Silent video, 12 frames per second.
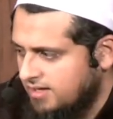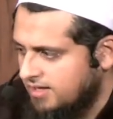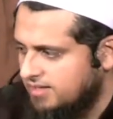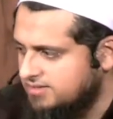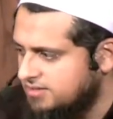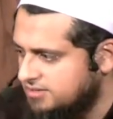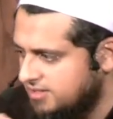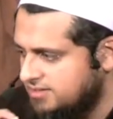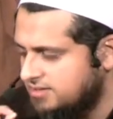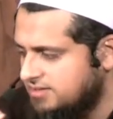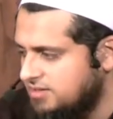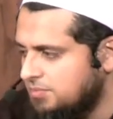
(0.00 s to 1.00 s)
isn't
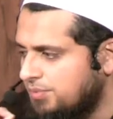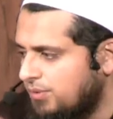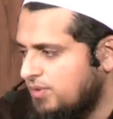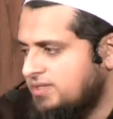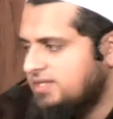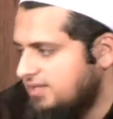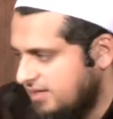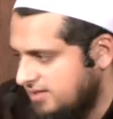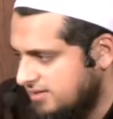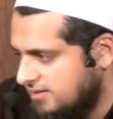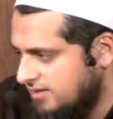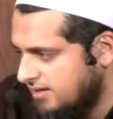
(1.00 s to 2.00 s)
just a simple
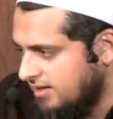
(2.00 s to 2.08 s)
recitation.